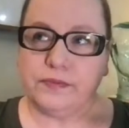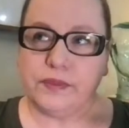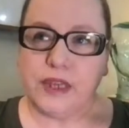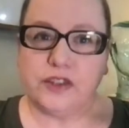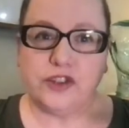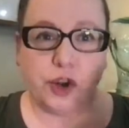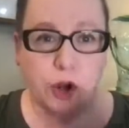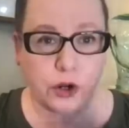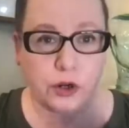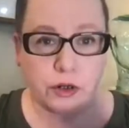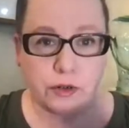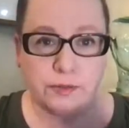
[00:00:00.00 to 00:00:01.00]

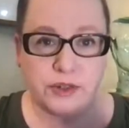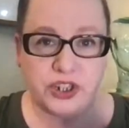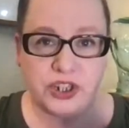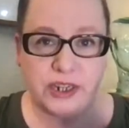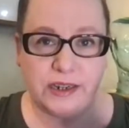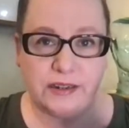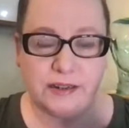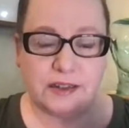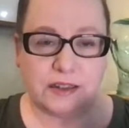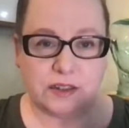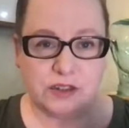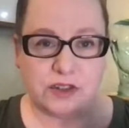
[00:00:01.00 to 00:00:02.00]
starter machine
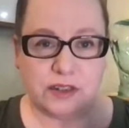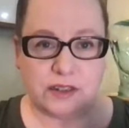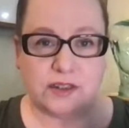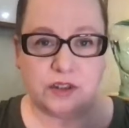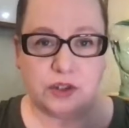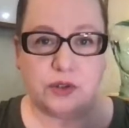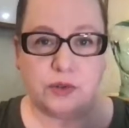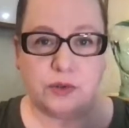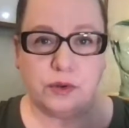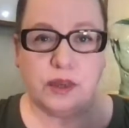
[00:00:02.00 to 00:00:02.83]
that's new.